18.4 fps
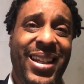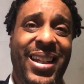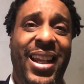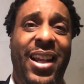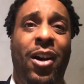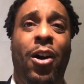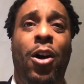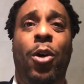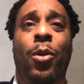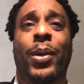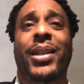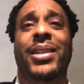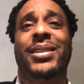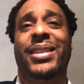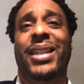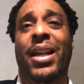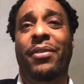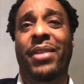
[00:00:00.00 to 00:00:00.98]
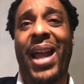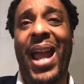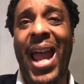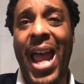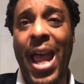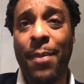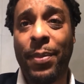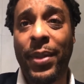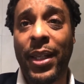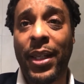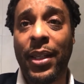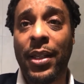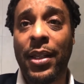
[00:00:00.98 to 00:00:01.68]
They're always never happy.